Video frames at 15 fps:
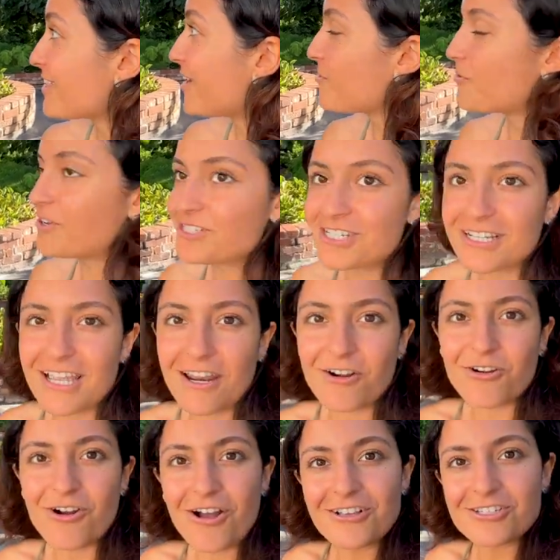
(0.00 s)
that I want to get
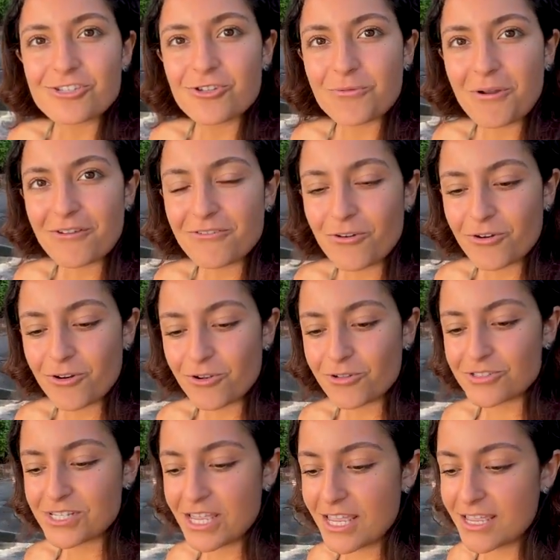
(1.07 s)
across through my
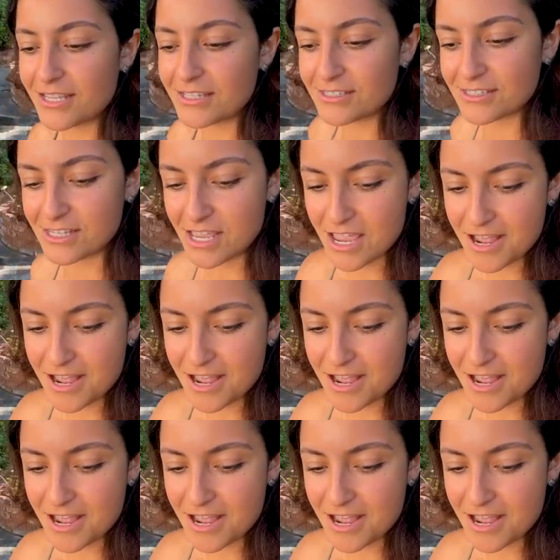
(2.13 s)
photos is